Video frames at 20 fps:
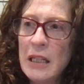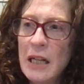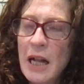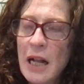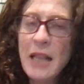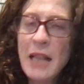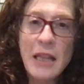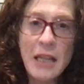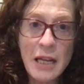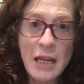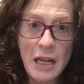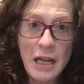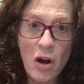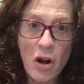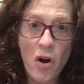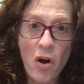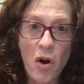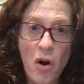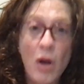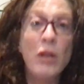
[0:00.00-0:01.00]
I think
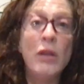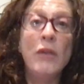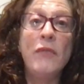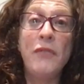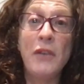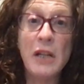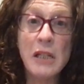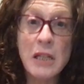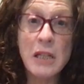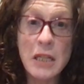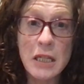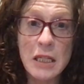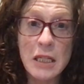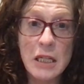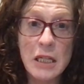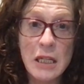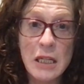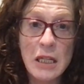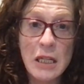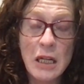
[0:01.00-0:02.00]
all of us
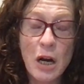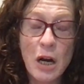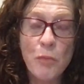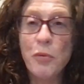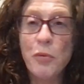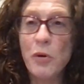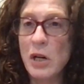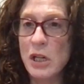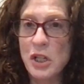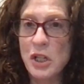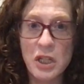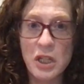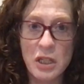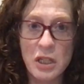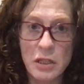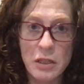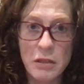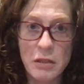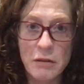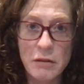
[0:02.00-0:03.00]
are
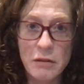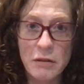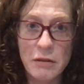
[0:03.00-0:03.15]
prejudiced.